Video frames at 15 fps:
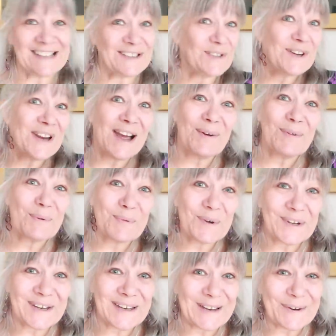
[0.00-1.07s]
least I don't know how to
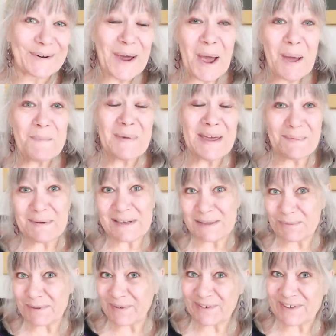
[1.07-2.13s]
work it out. Maybe
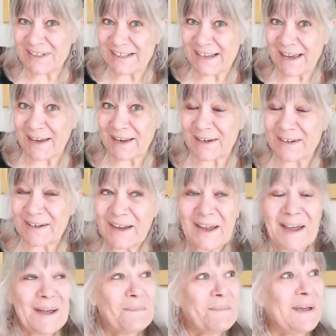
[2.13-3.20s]
it was for a second,
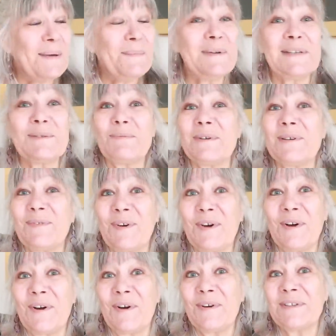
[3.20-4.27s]
maybe it was
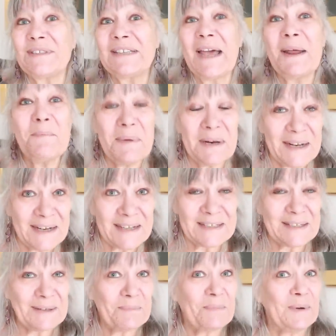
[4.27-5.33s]
for 10
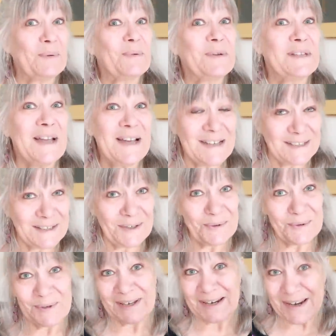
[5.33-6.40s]
minutes, but it was nice to
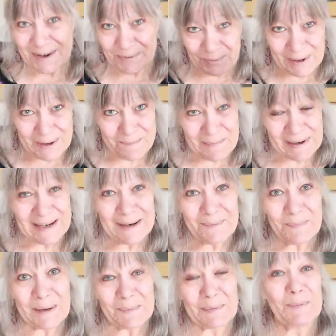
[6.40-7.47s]
know that a
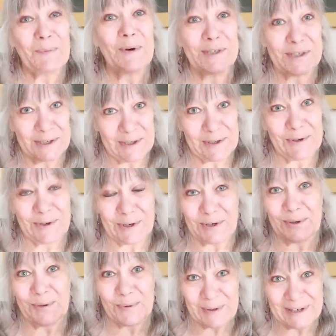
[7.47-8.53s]
million people wanted to look at
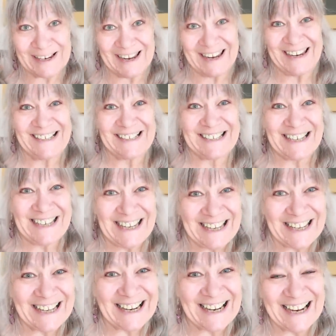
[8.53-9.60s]
an old
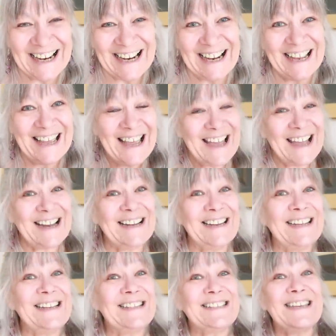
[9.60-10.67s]
lady. at
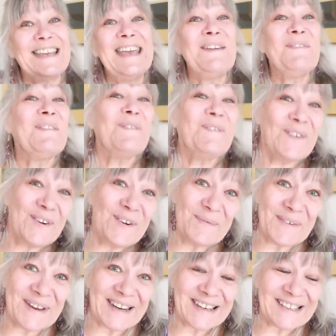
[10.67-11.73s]
least even for
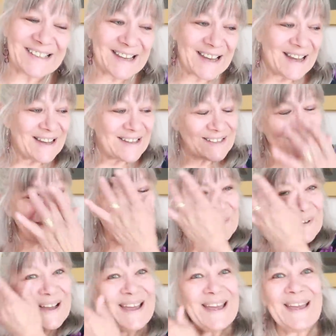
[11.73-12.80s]
a minute.
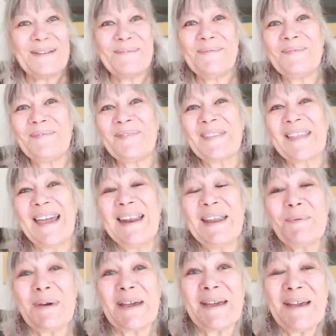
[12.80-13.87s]
So, um,
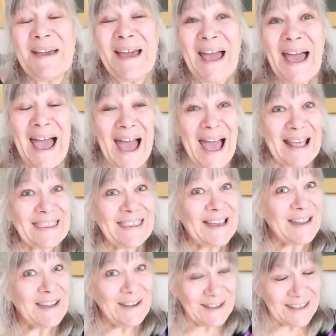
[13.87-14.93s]
anyway,
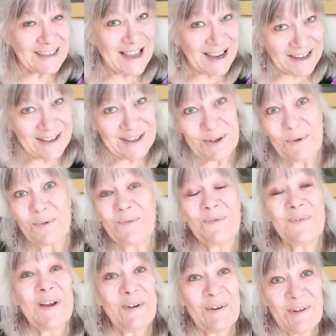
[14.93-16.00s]
thank you, thank you
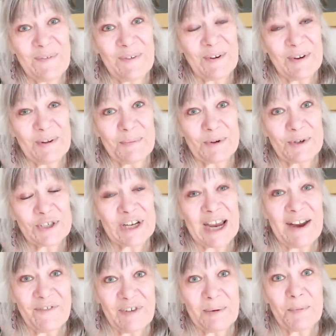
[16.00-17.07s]
very, very much.
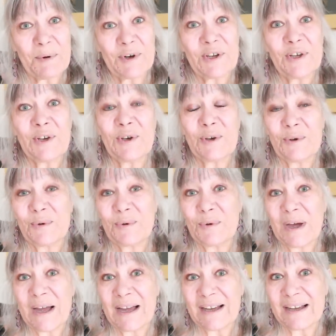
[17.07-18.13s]
Everybody
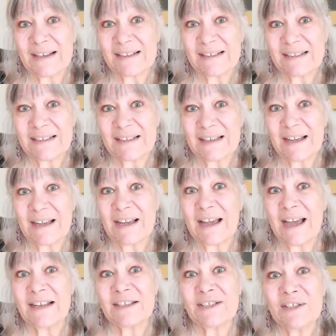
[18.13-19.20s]
who has
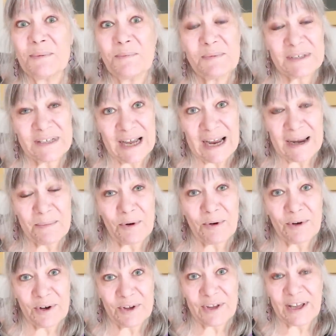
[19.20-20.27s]
at some time
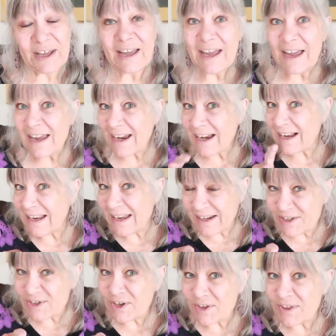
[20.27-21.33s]
or another
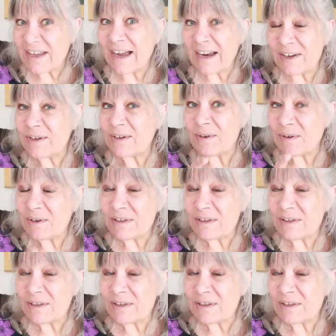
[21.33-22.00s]
clicked on that